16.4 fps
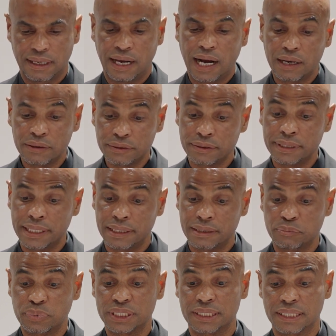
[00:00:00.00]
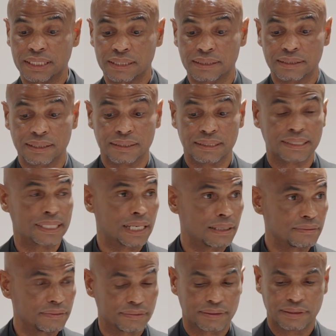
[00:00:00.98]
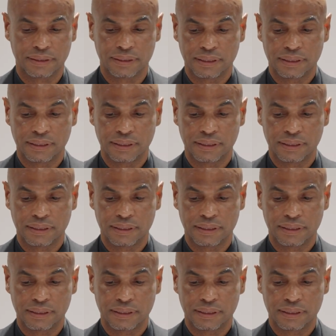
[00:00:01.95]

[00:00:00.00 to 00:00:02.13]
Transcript: how Grenada positions itself